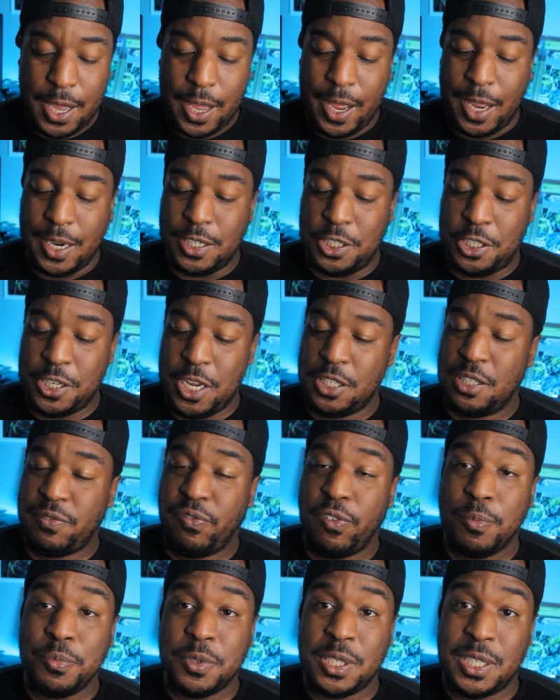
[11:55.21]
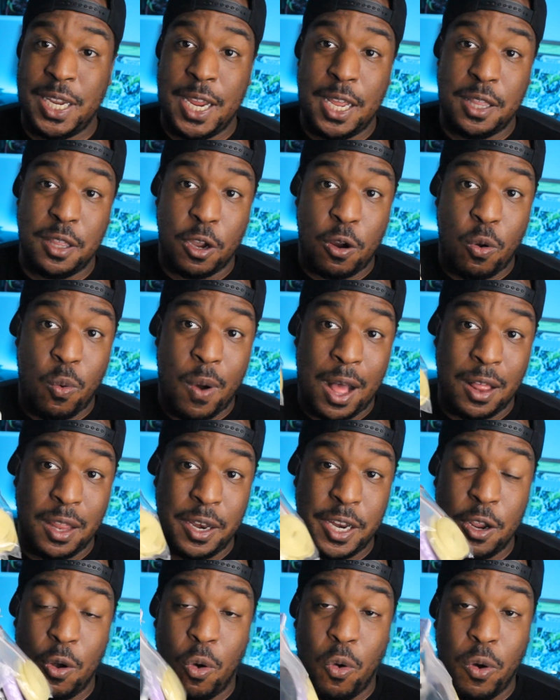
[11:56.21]
And just from seeing the
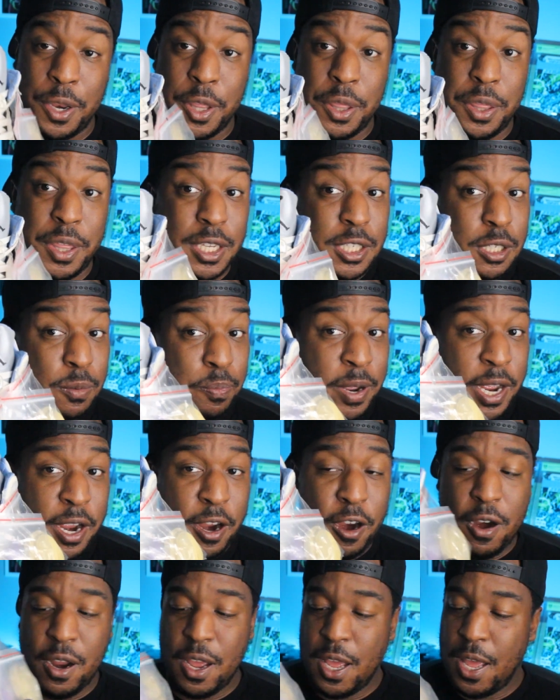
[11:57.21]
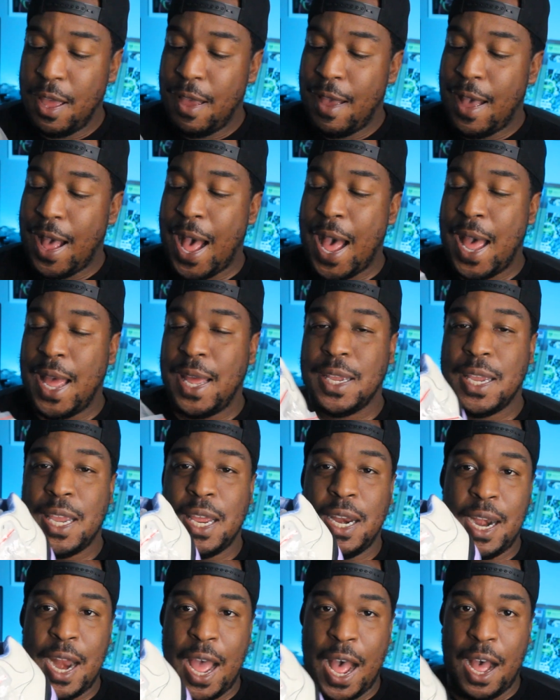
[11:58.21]
quality on this pair, I
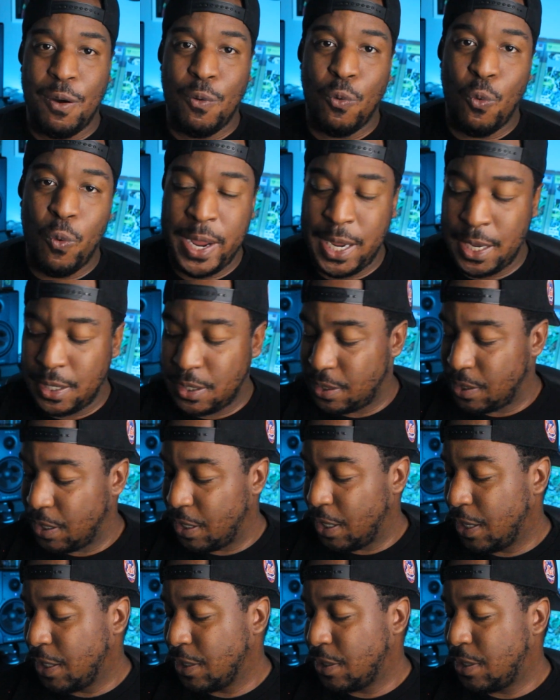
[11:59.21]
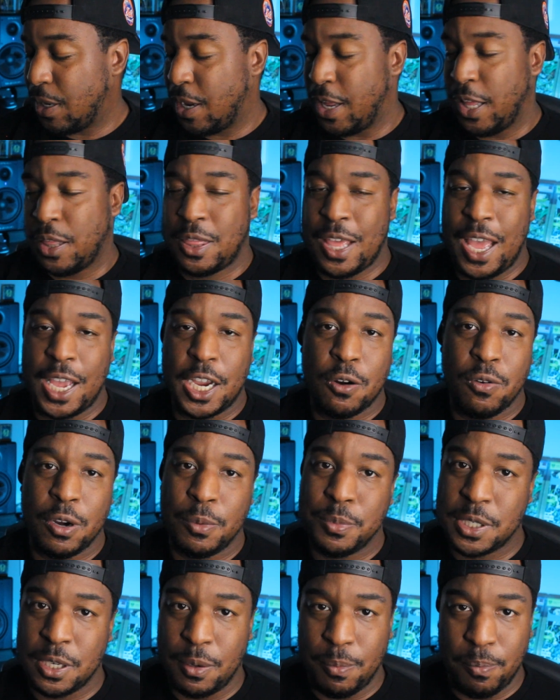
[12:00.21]
cannot wait to get that
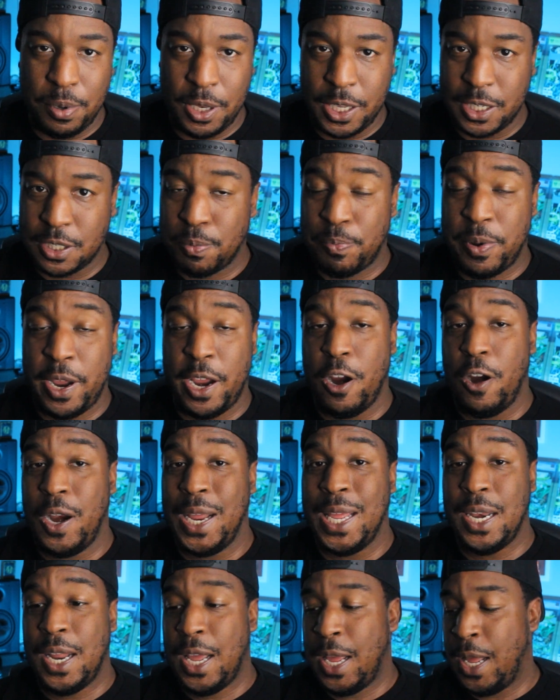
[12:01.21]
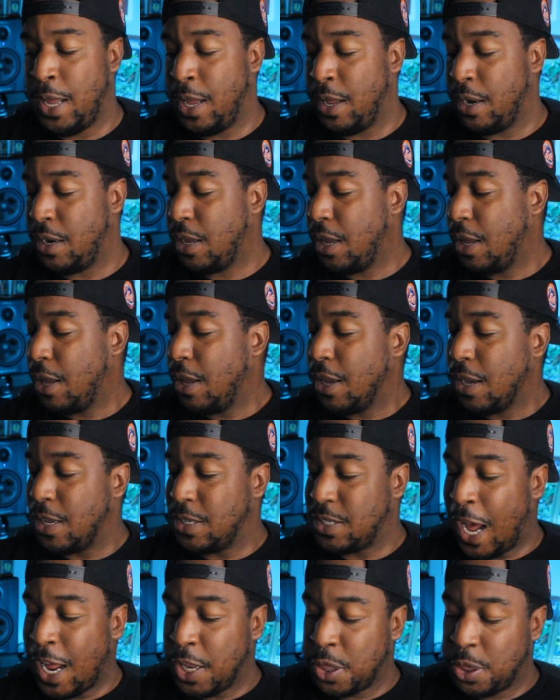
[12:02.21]
Crimson Bliss pair in hand,
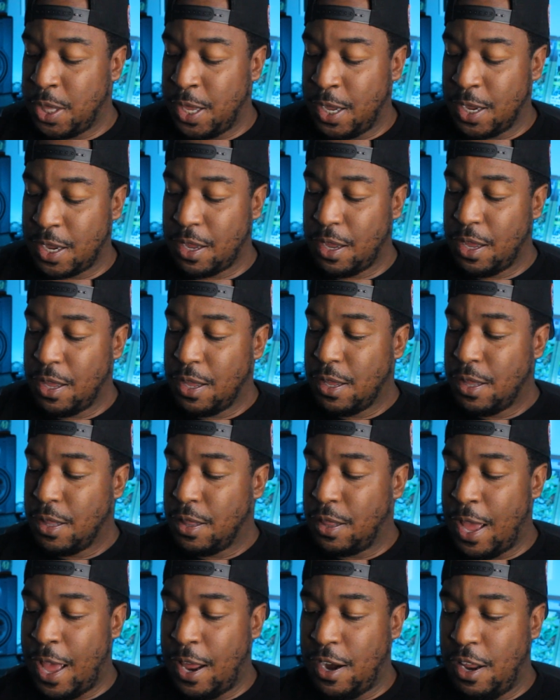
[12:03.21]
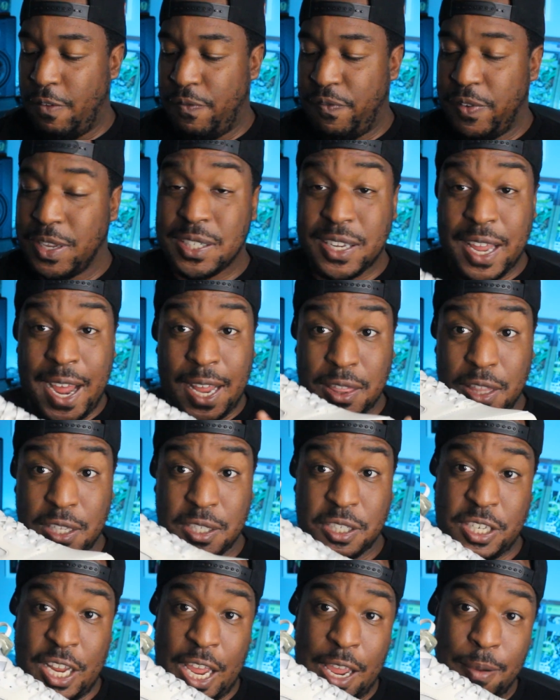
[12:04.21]
because I think that if it's got the
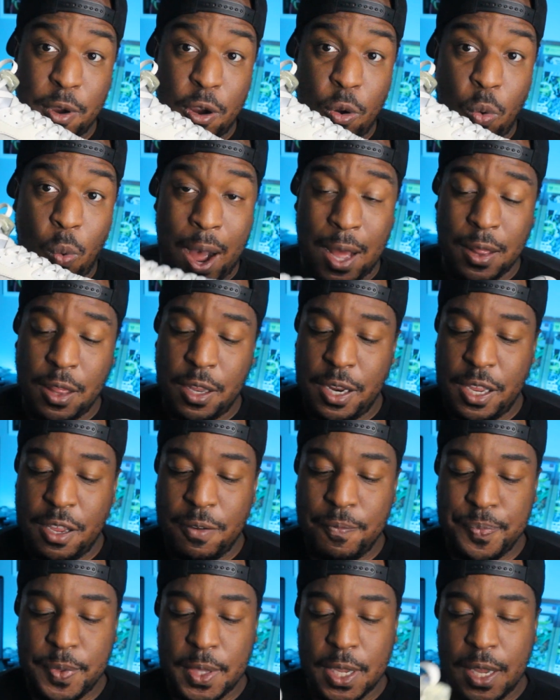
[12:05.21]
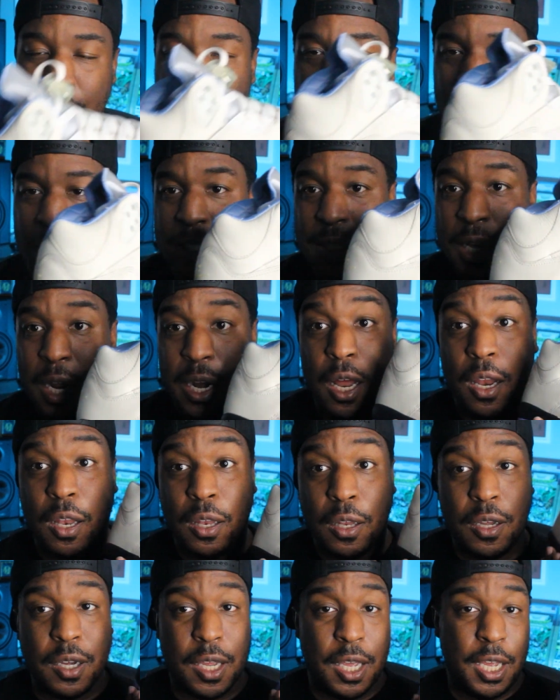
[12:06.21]
same quality, it's going to
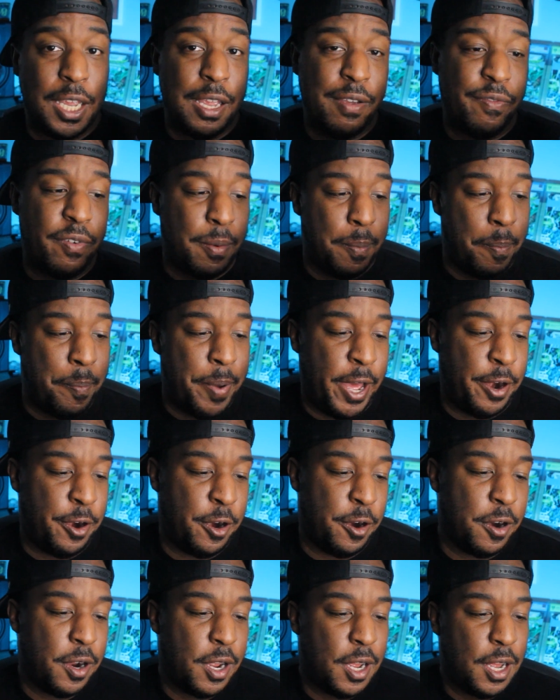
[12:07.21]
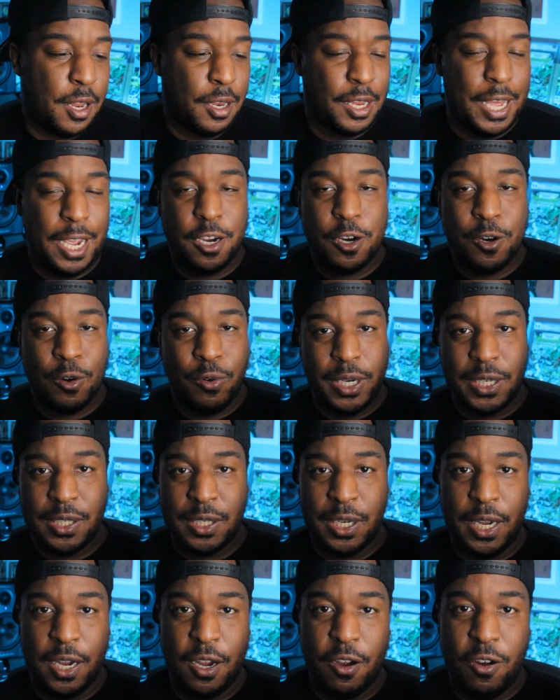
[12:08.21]
look even better, like
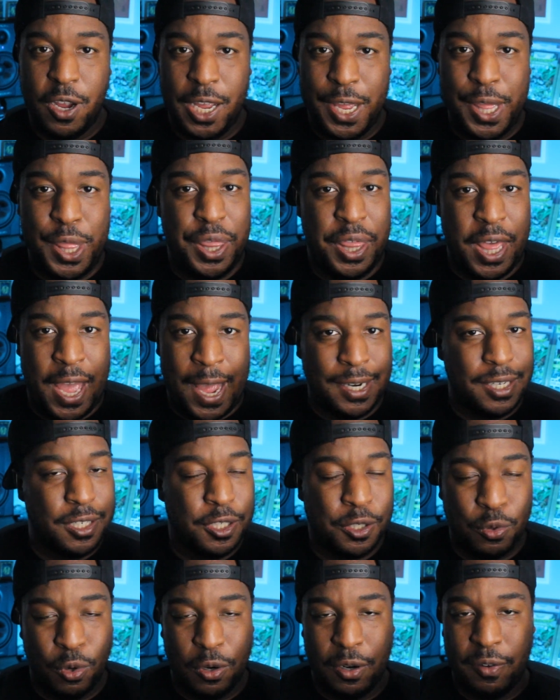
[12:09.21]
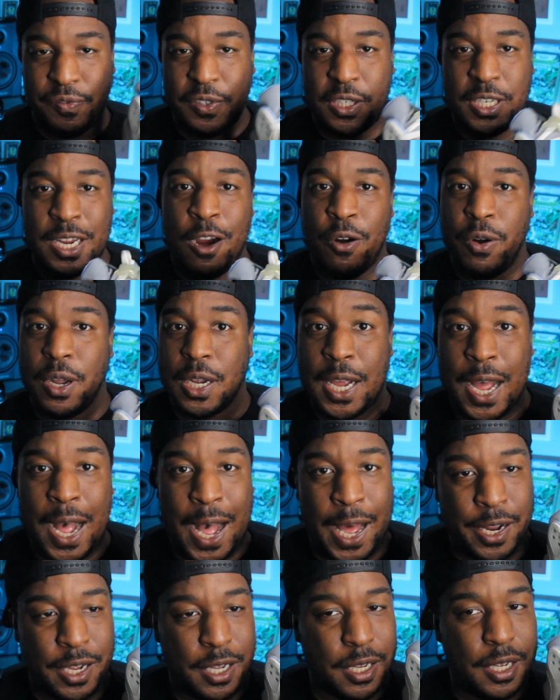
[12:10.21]
creasing in that sort of
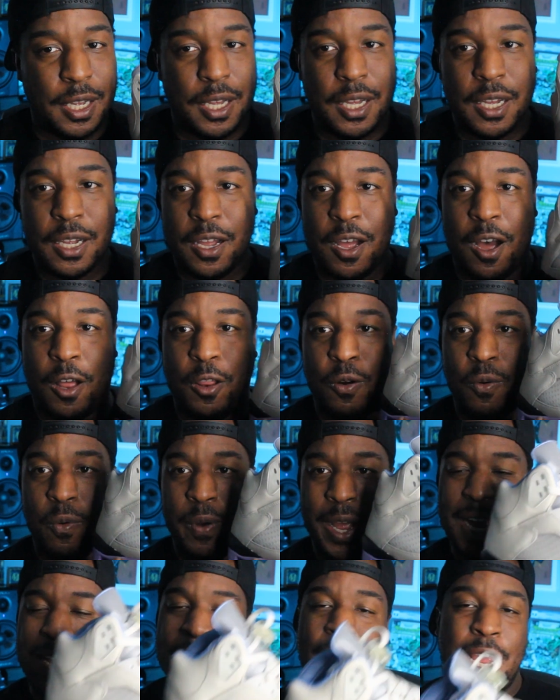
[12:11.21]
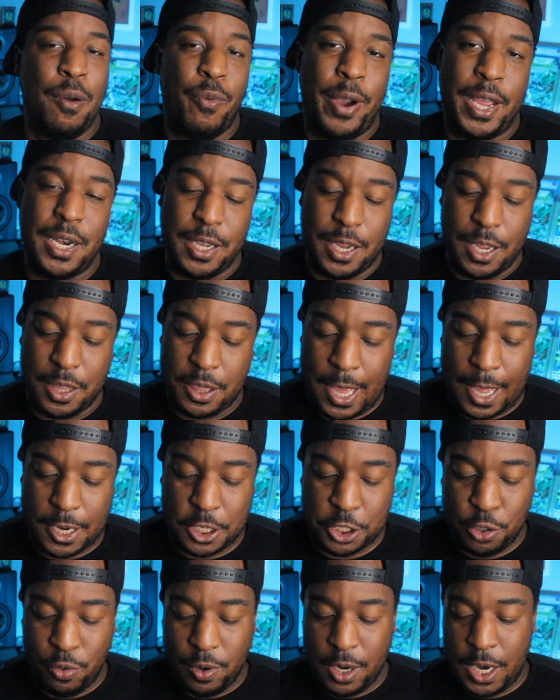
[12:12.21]
terracotta colorway. I can't wait to get that
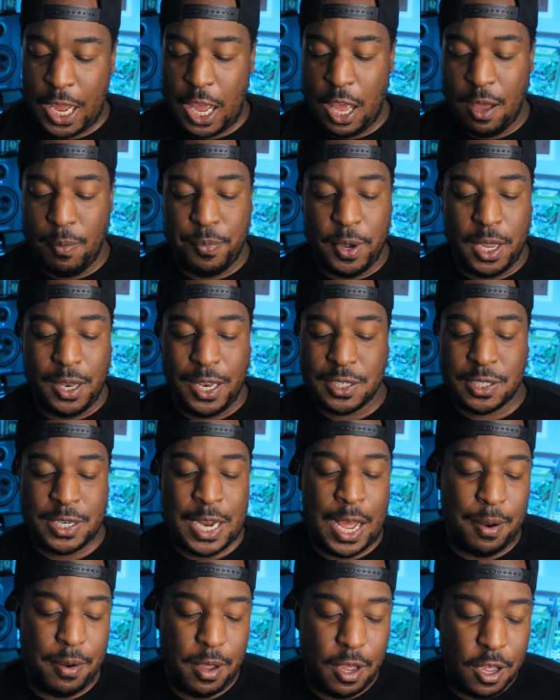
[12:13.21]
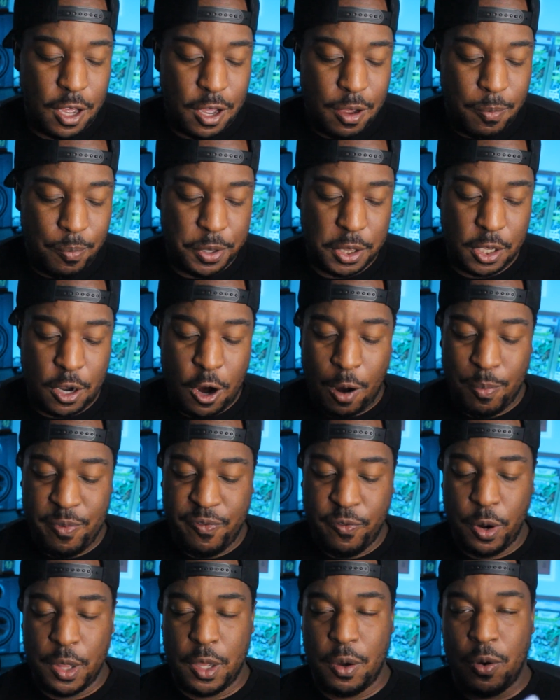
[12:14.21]
shoe in hand. But let's not put the cart
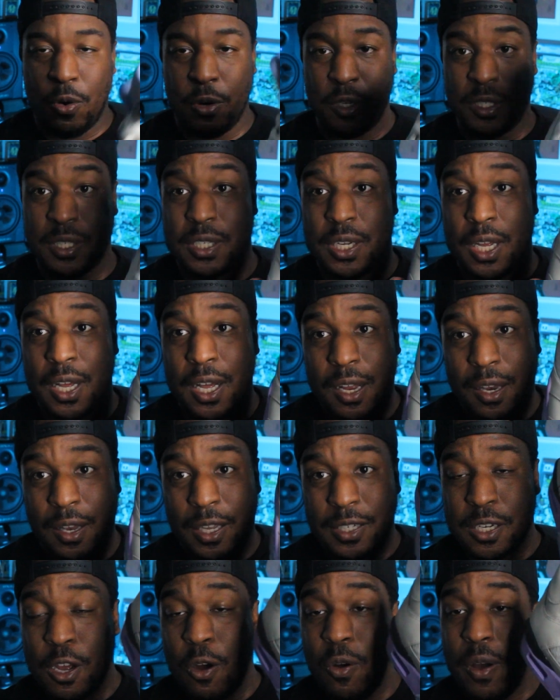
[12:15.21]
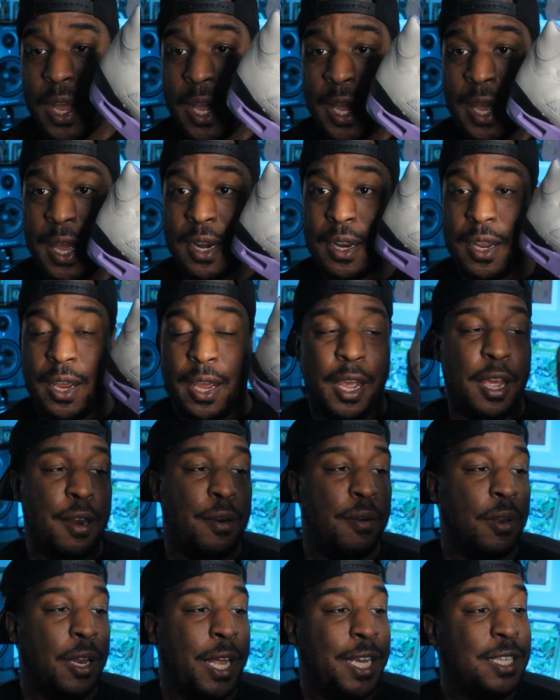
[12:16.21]
before the horse. Let's go ahead
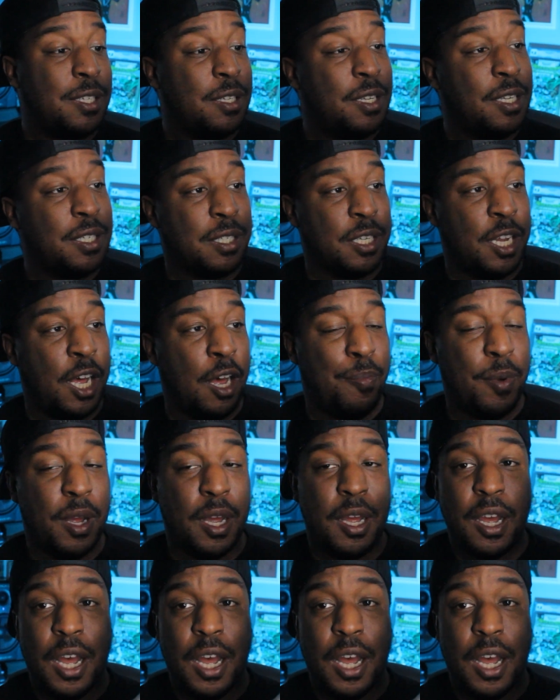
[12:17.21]
and lace this up.